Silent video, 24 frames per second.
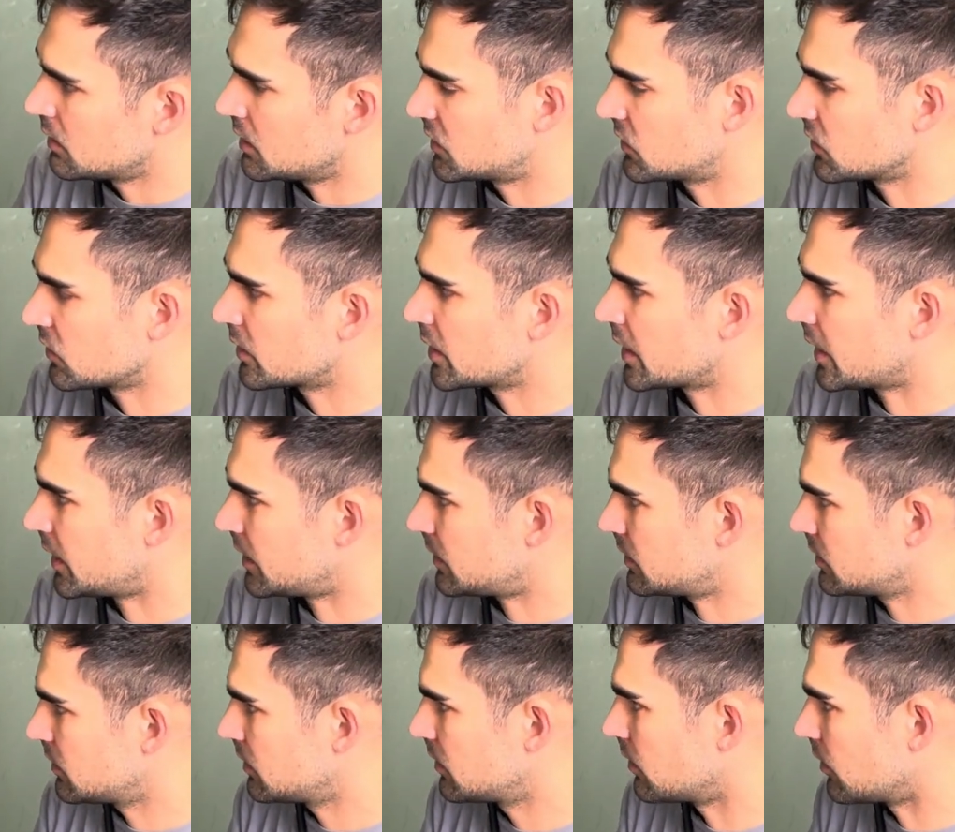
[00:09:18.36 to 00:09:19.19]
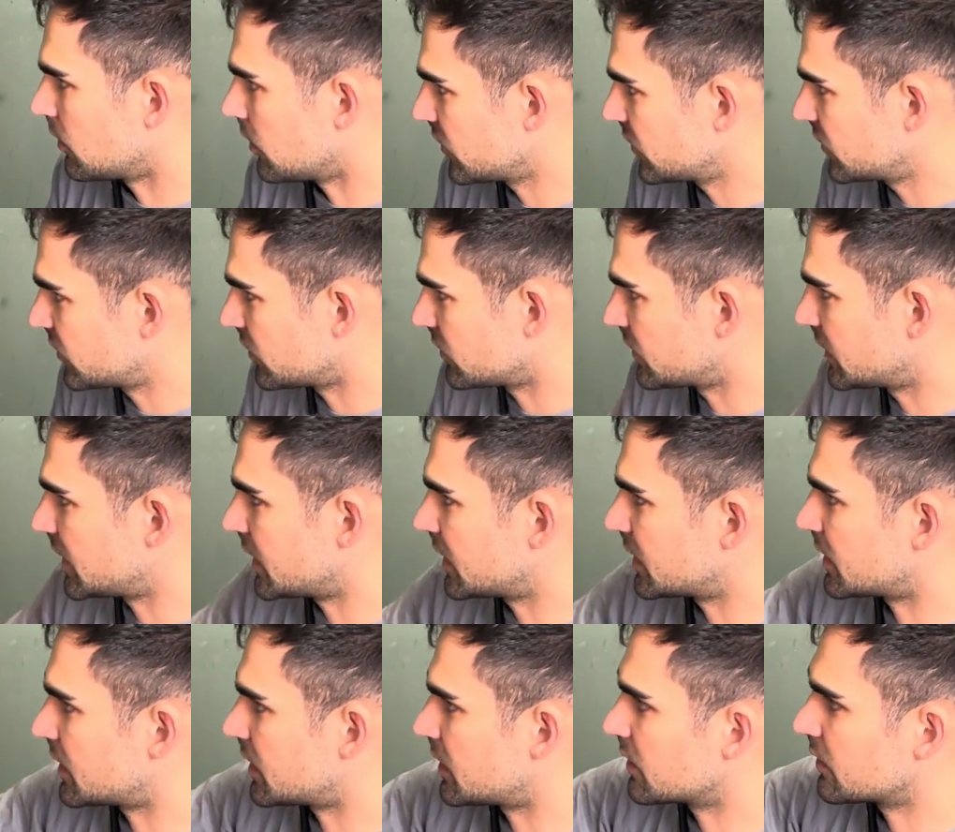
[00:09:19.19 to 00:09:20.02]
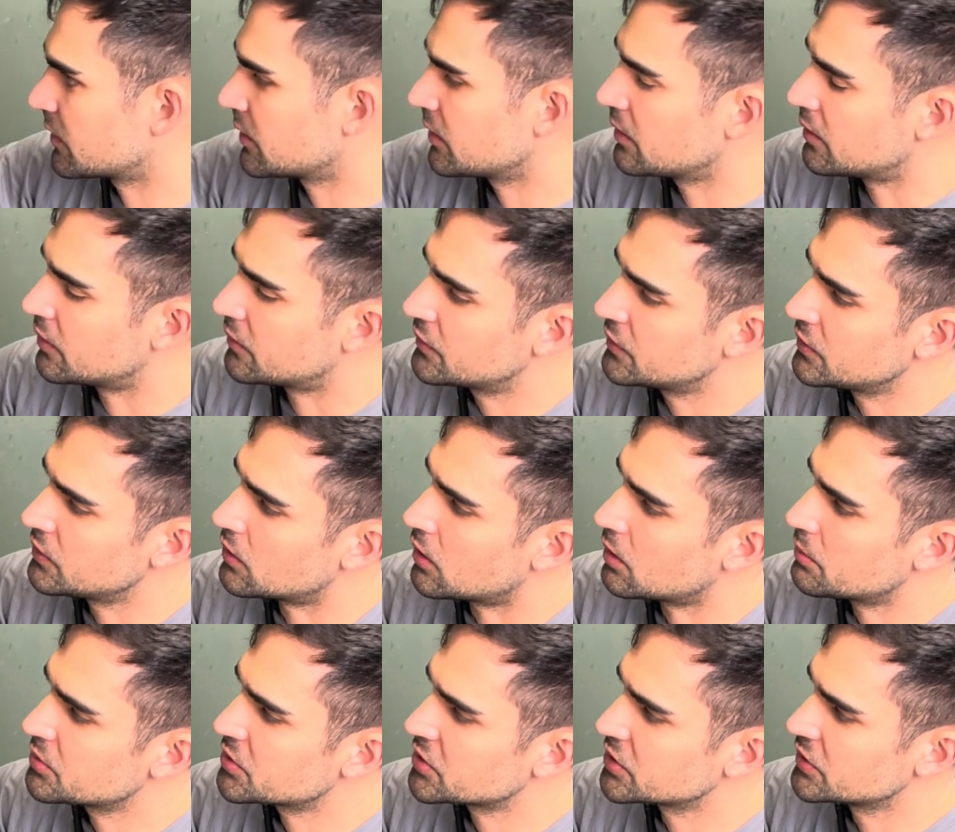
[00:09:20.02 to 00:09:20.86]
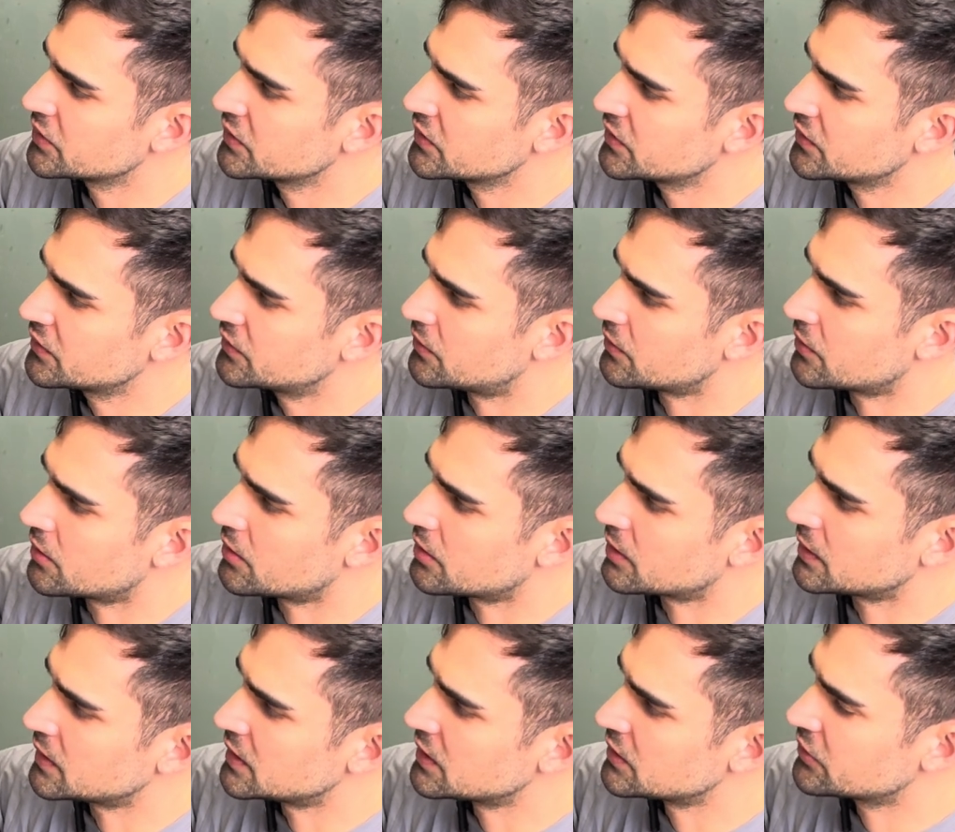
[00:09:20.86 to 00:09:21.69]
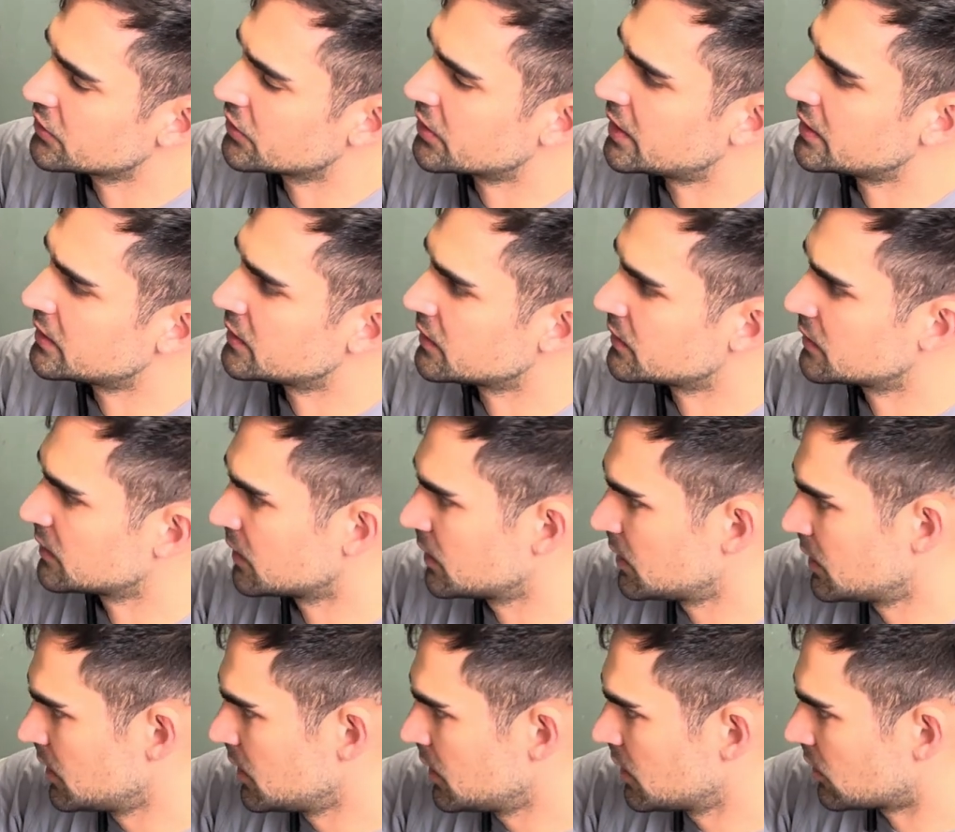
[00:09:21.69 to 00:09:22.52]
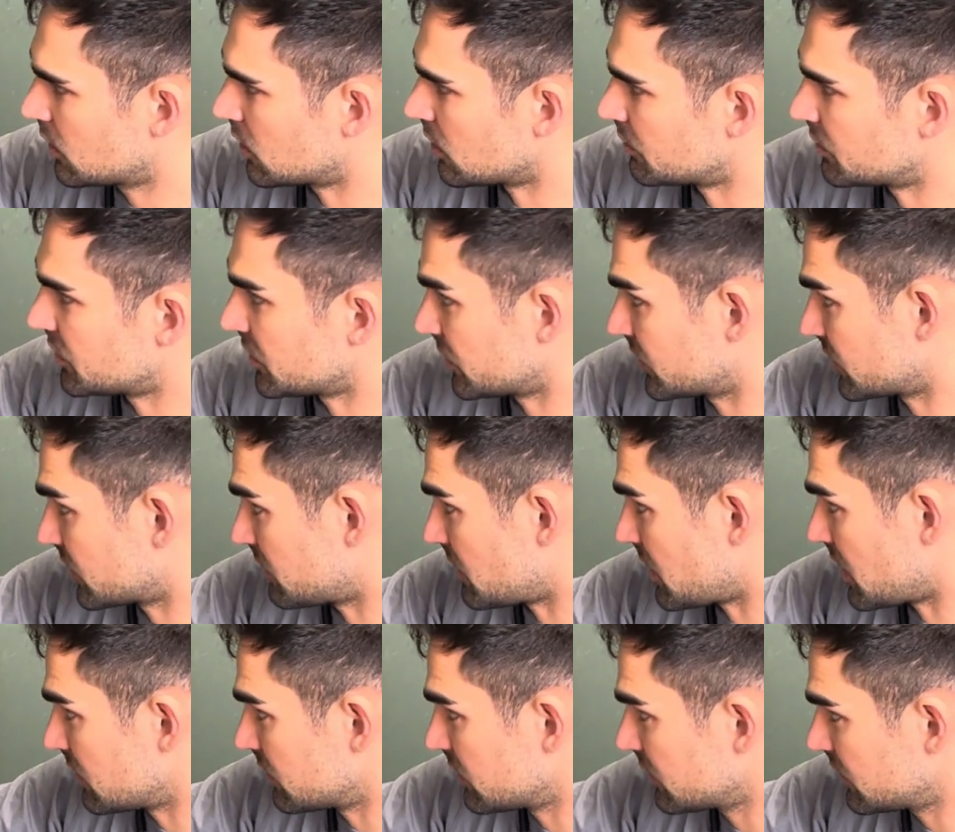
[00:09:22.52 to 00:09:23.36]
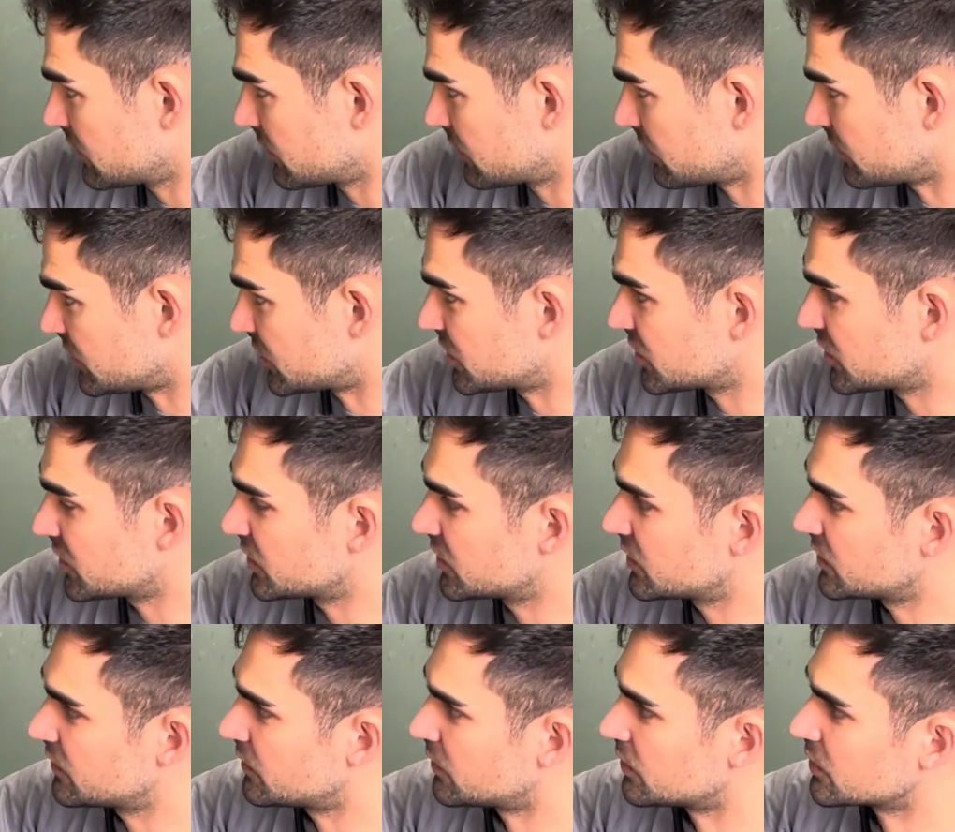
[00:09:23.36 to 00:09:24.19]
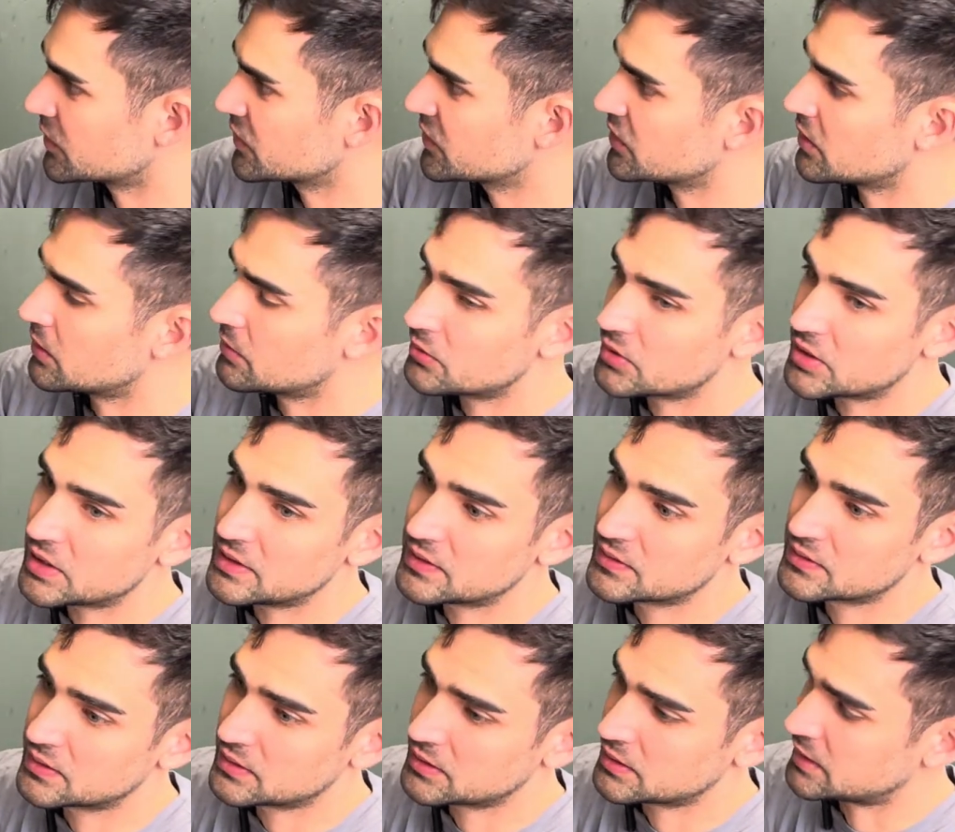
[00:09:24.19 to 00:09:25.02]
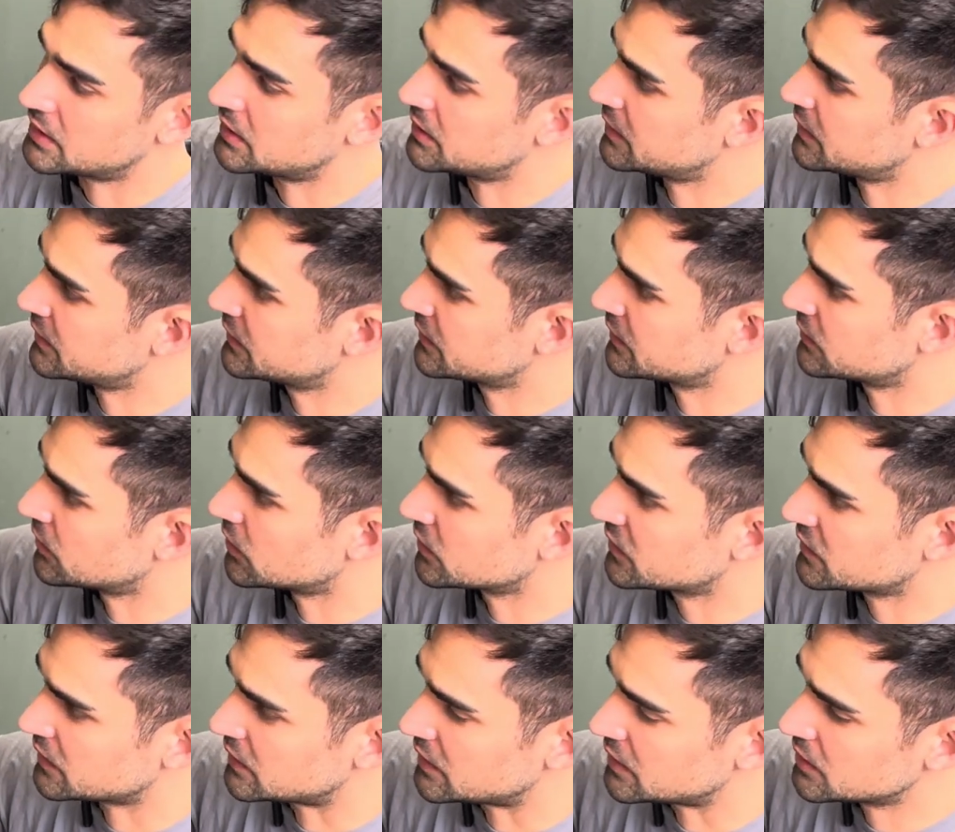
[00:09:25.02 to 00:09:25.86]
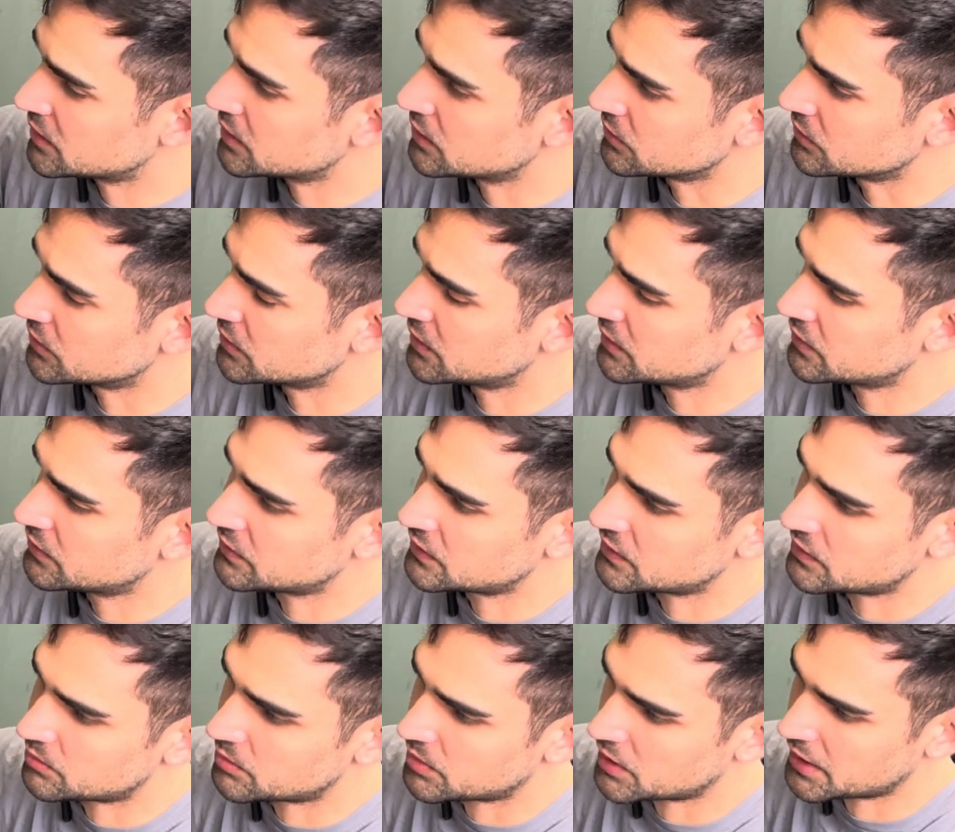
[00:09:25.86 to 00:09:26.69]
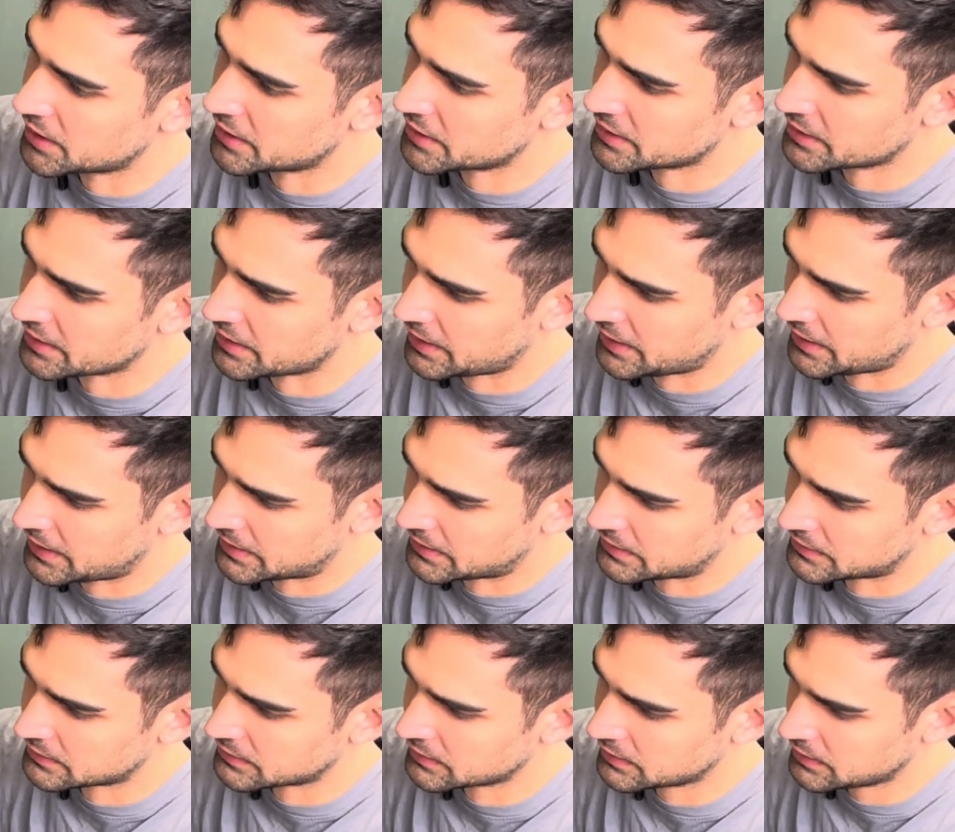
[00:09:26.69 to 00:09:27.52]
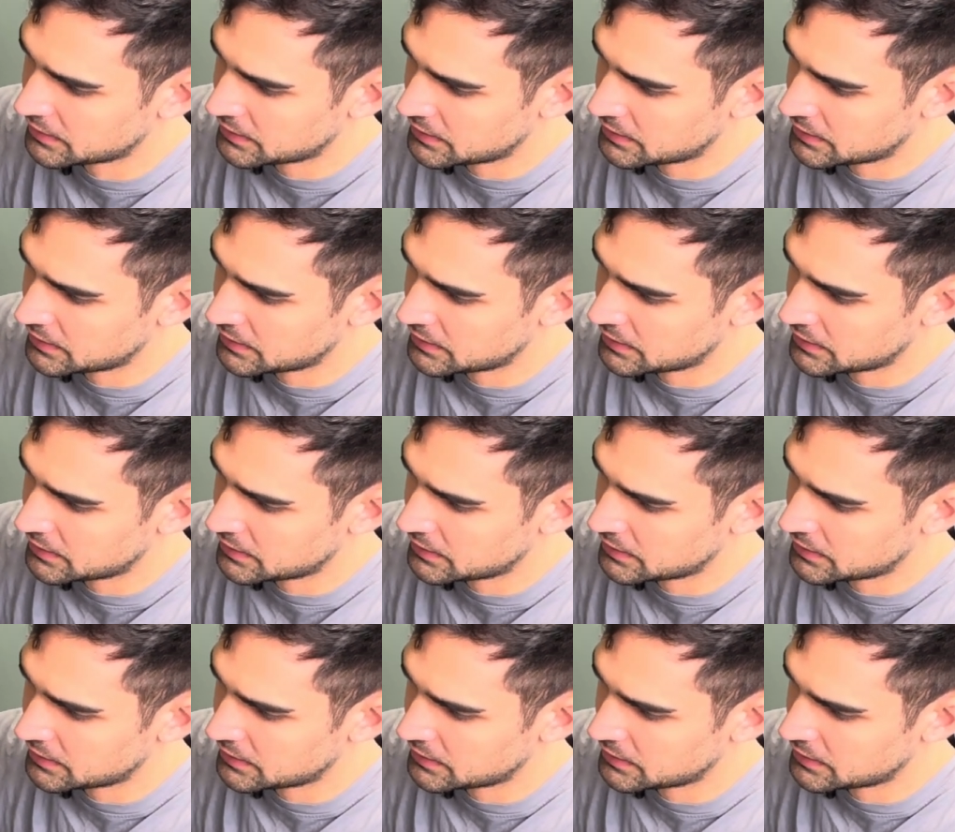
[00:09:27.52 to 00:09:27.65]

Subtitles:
okay. Also, there are a few options for an integrated computer mount, which for some reason is not included with the bike, and